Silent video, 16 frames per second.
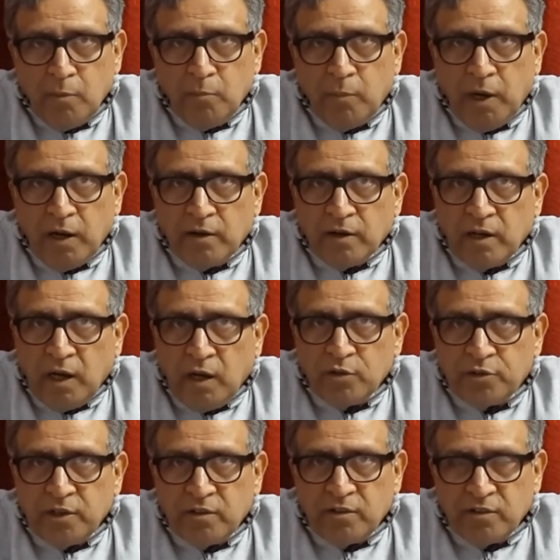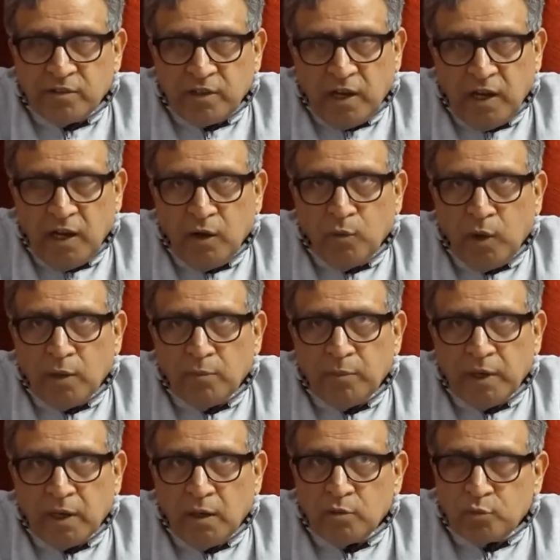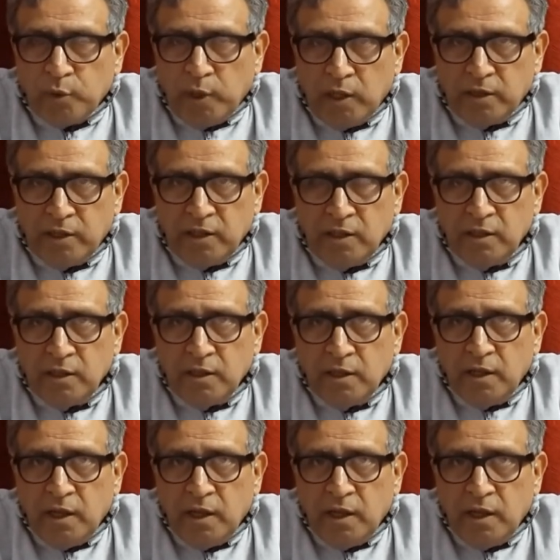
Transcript: By renouncing desire, one becomes wealthy,